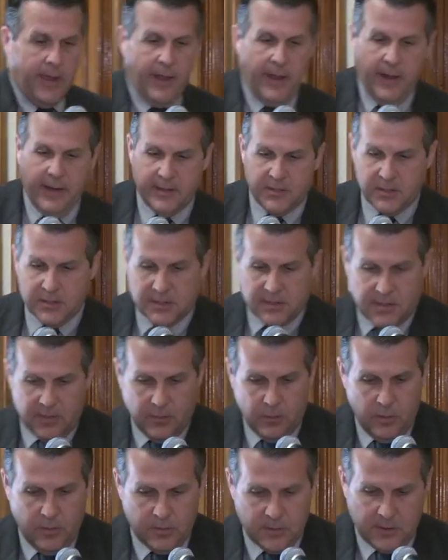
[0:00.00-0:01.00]
And just
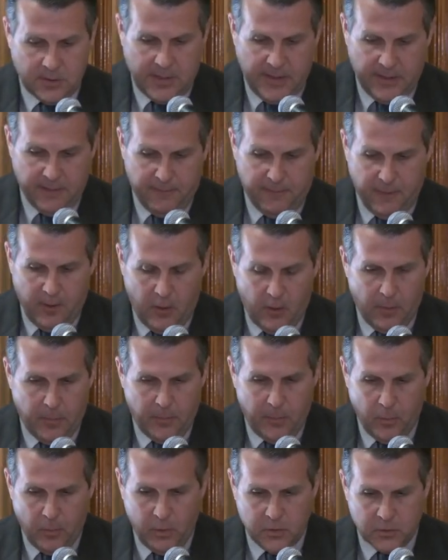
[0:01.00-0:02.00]
to, to kind of follow
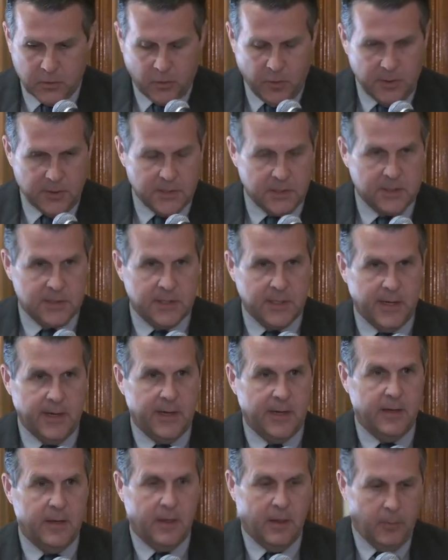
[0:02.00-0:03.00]
up on what Troy just
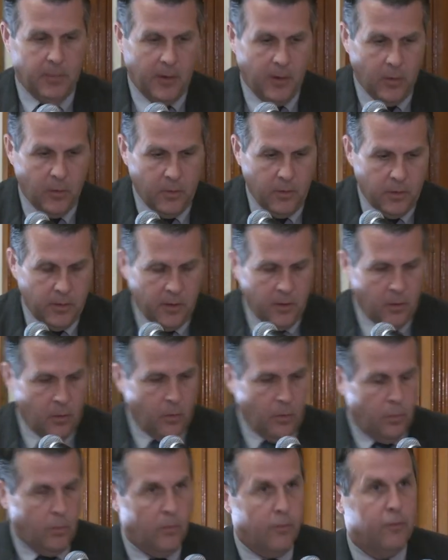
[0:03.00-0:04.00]
said about, you
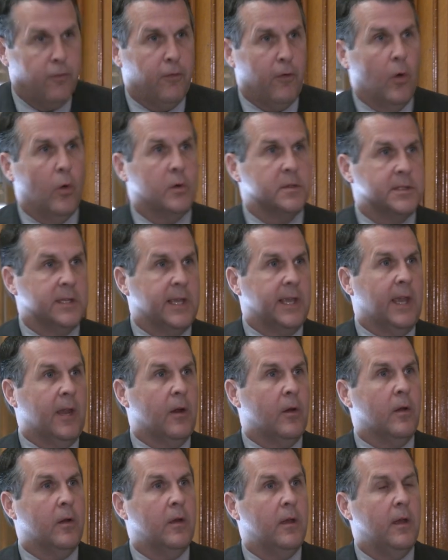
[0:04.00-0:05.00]
know, folks
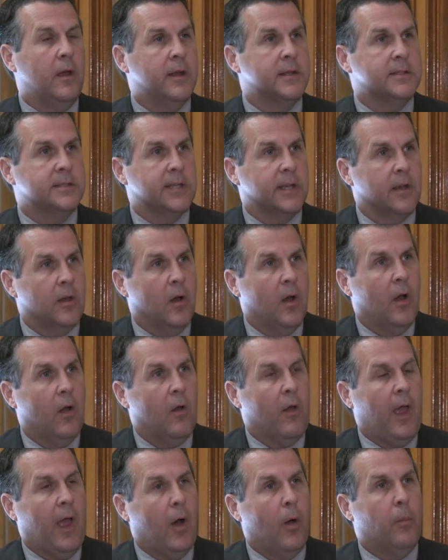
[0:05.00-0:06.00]
here at City
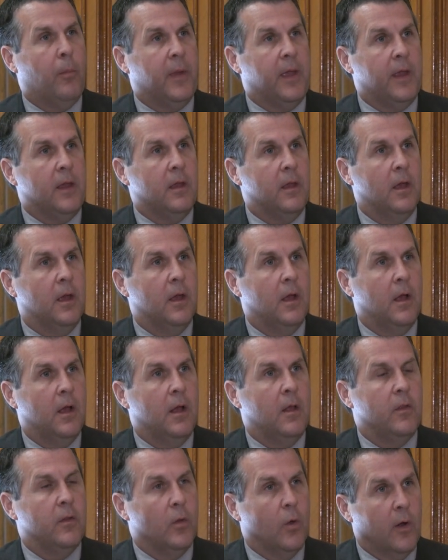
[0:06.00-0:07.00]
Hall helping
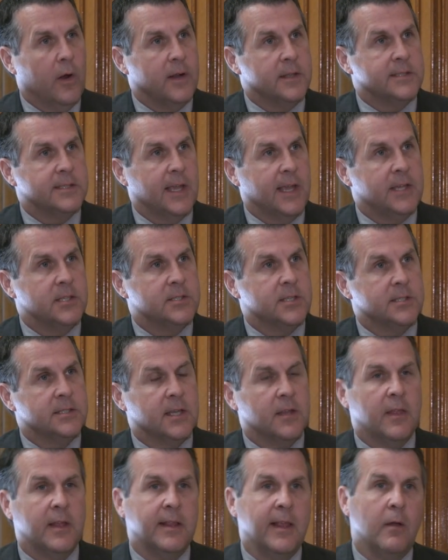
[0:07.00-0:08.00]
the organizations,
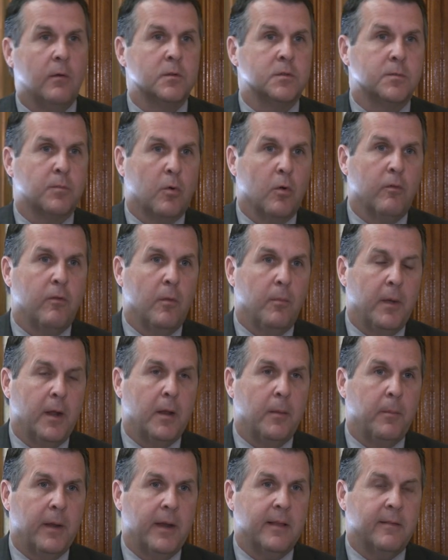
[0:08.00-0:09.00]
I think that was proven
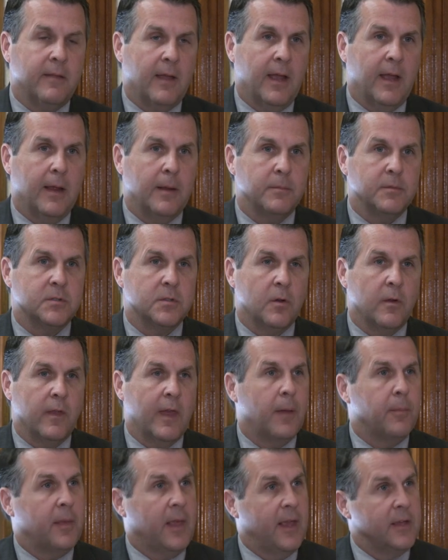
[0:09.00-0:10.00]
many, many times during the
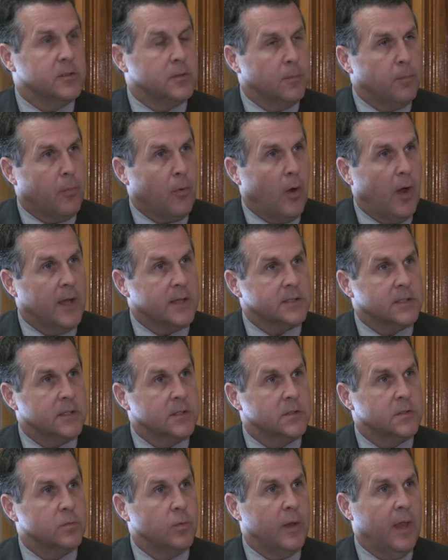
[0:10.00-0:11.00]
application
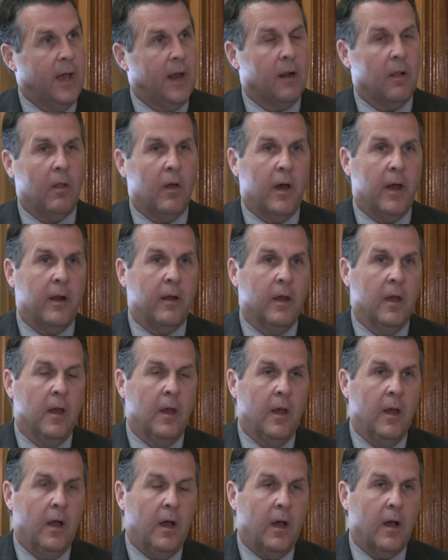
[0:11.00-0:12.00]
process. We had a lot
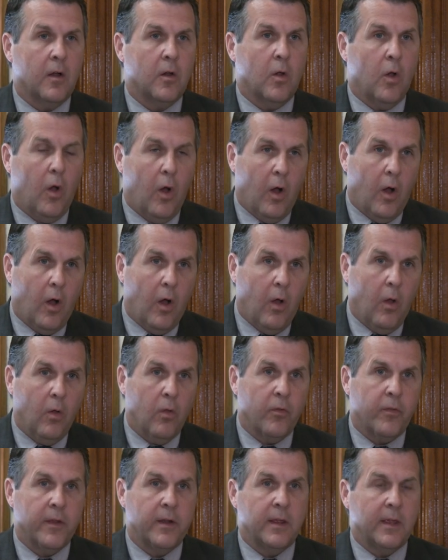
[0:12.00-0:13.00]
of uh,
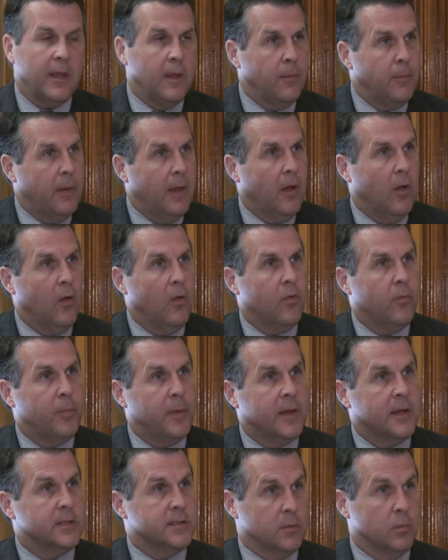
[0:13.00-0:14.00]
calls and emails
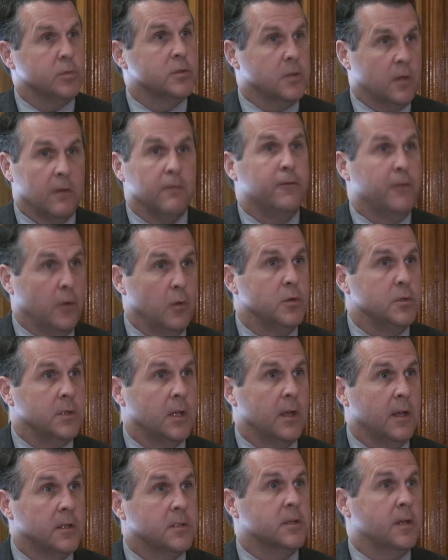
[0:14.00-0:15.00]
because it was
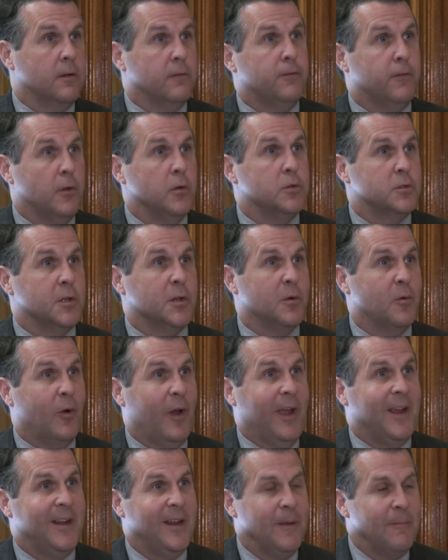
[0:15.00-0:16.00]
confusing. It's confusing,
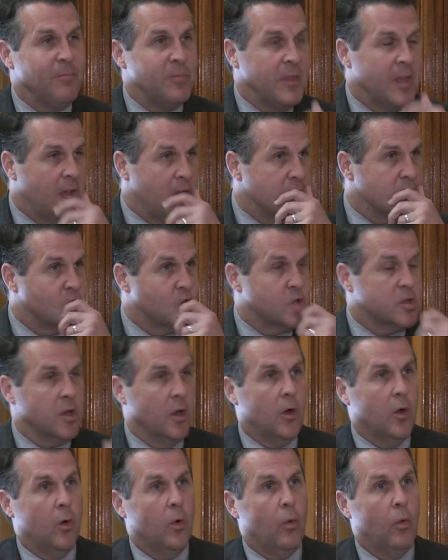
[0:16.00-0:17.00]
right? And
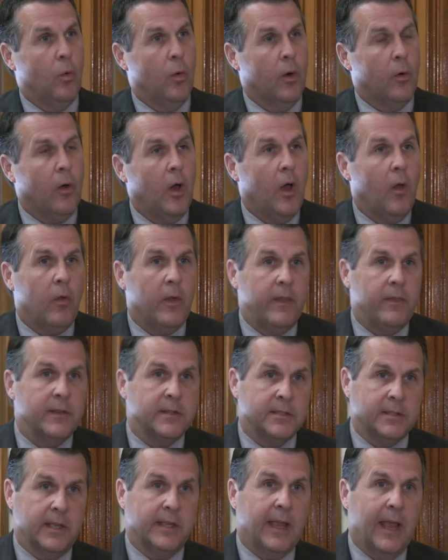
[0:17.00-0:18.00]
so we're all in
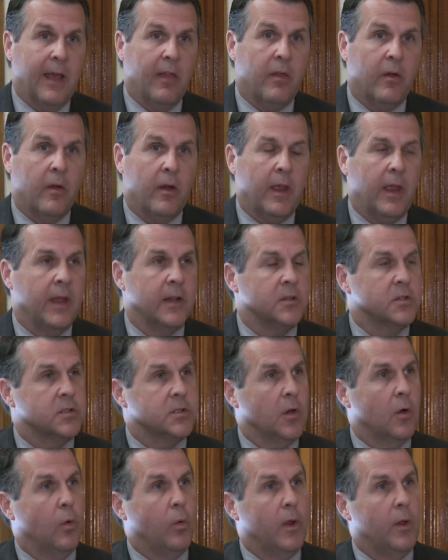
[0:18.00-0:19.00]
this together. And
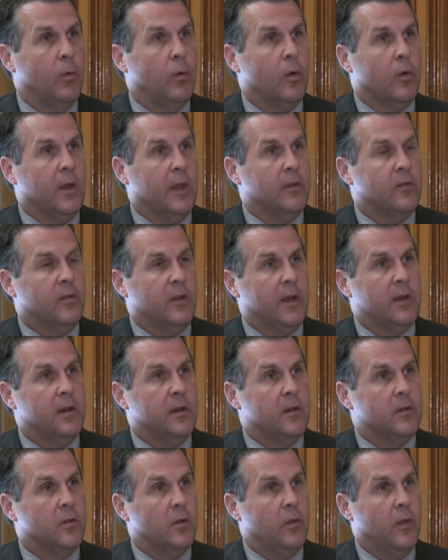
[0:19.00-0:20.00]
so we will continue
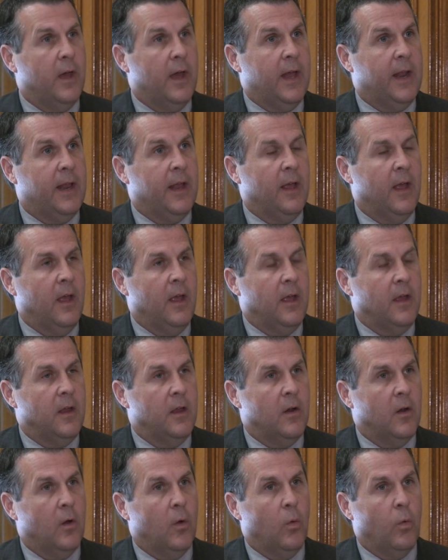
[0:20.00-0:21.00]
to do that.
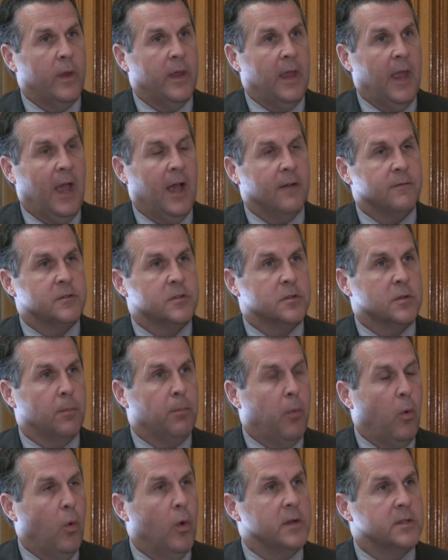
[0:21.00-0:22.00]
You know, we have
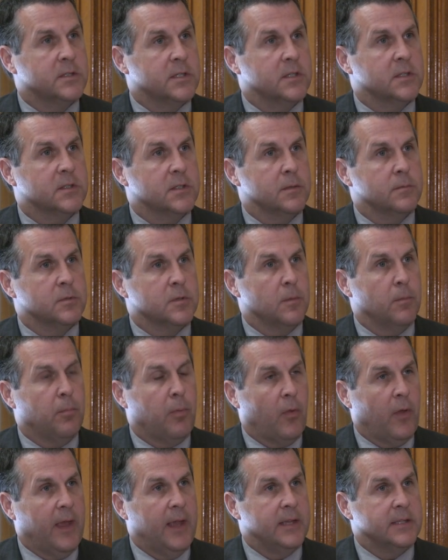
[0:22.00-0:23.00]
support systems in
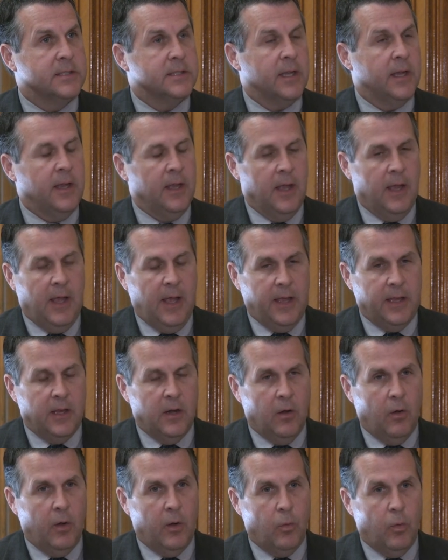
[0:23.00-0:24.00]
place, uh, you
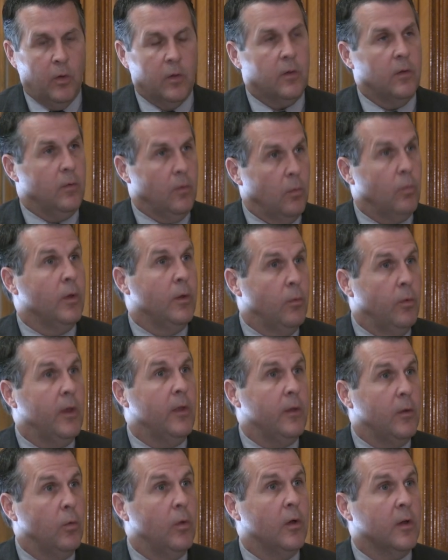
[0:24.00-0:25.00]
know, and we'll, we
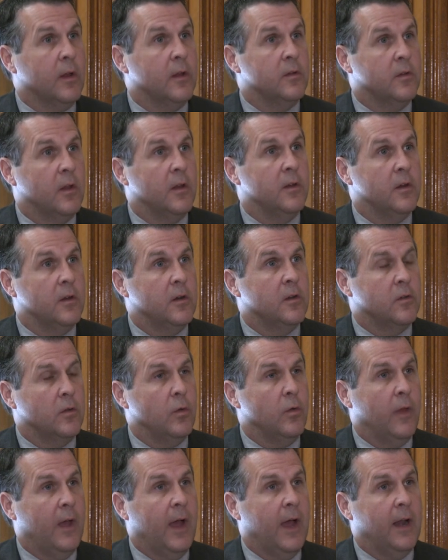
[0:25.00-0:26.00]
really will continue to
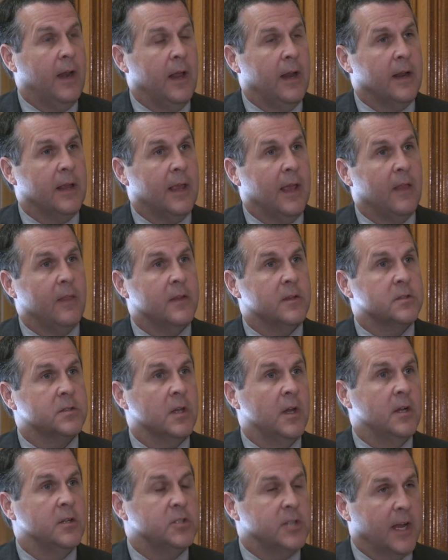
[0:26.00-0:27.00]
do that. And again,
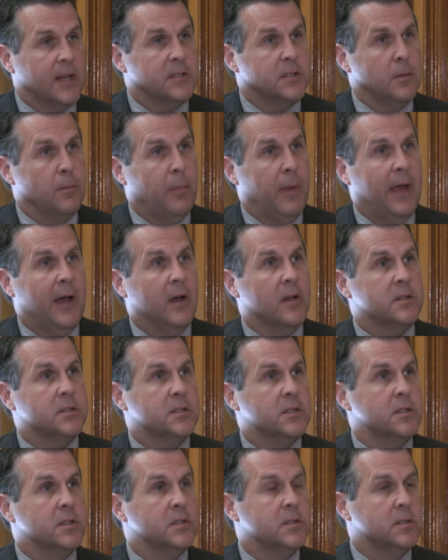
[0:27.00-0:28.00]
there's checks and
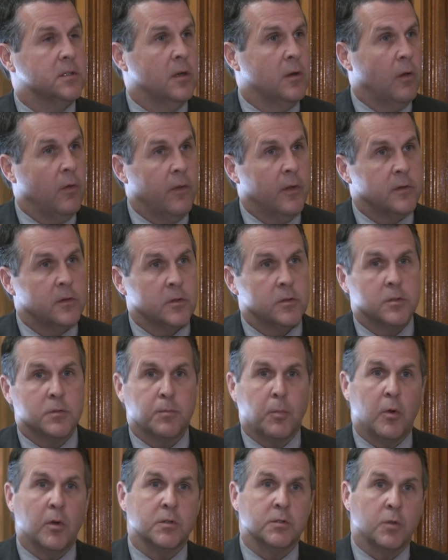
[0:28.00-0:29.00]
balances, you know, that
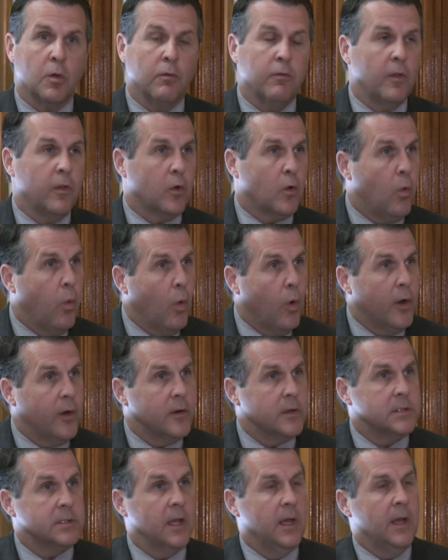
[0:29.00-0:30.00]
dispersed over the
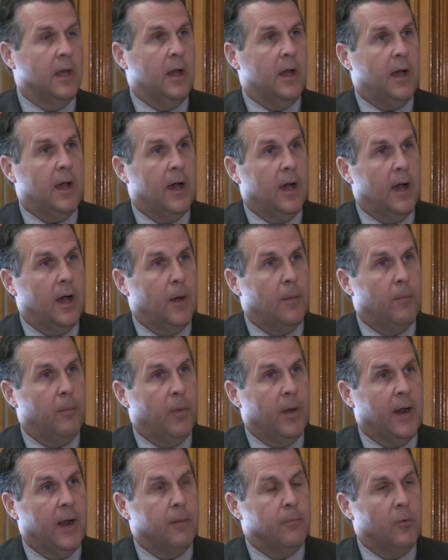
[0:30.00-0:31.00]
quarters. Um,
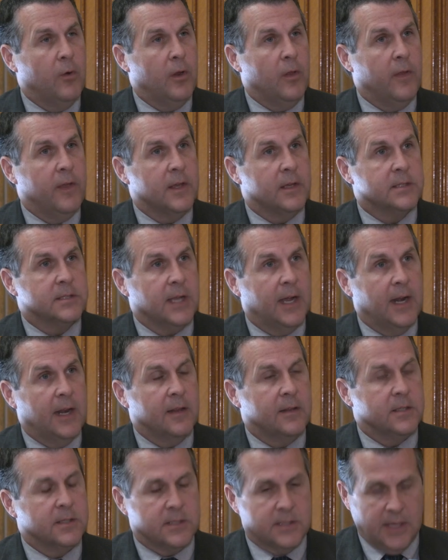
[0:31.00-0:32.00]
I'm really
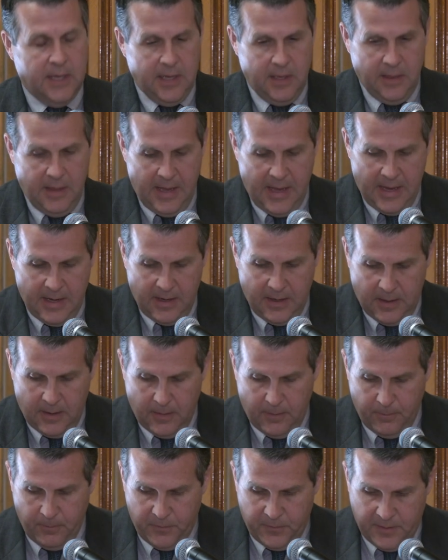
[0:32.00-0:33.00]
excited to say that
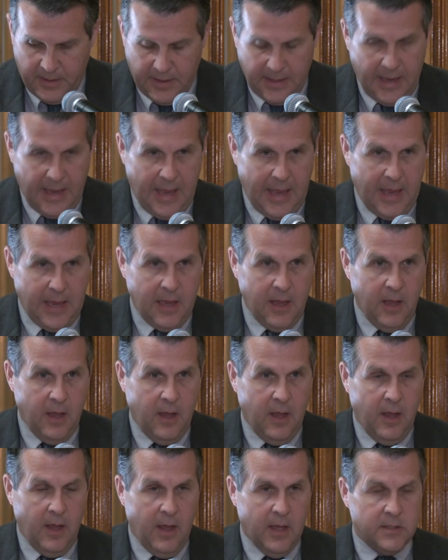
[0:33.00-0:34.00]
um, today
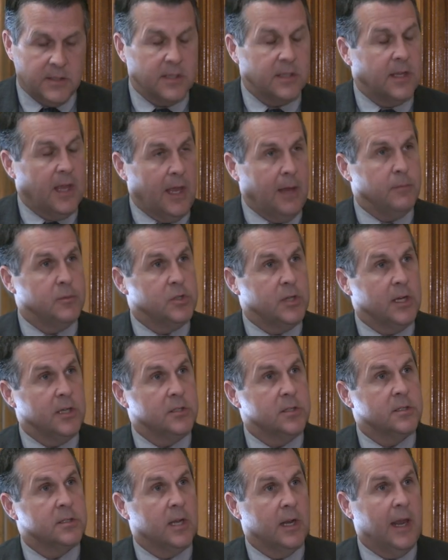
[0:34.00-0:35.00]
is a game
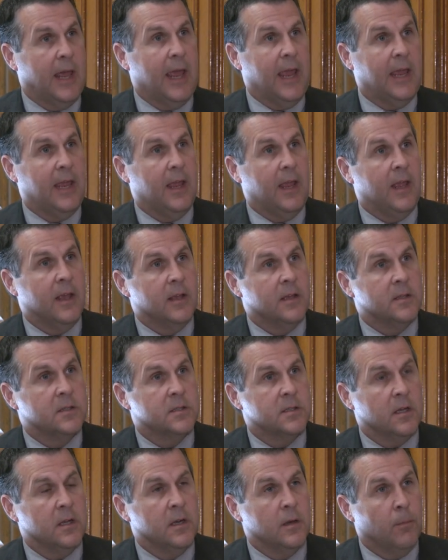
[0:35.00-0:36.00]
changer. Today
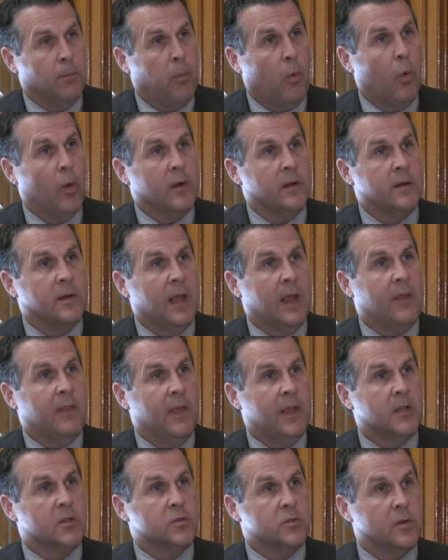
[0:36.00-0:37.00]
is an important day in
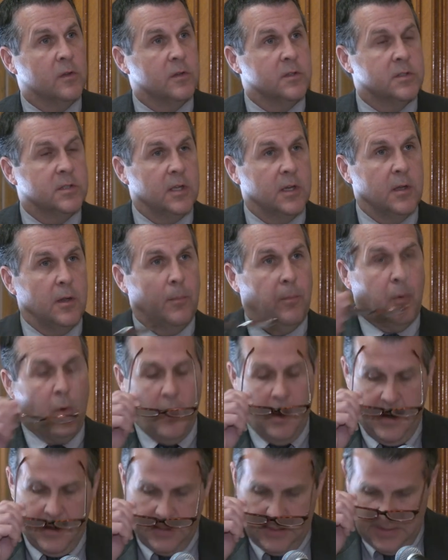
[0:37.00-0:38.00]
the history of the city of
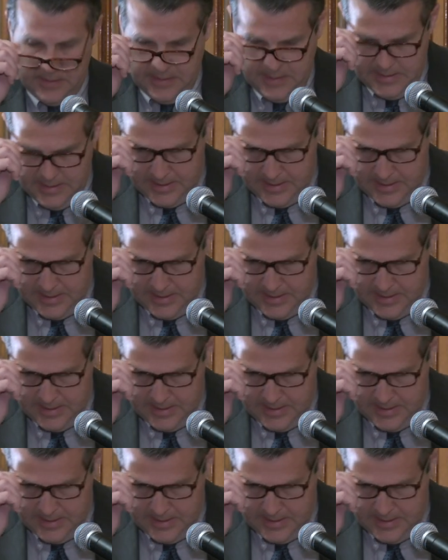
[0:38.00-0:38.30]
Brockton.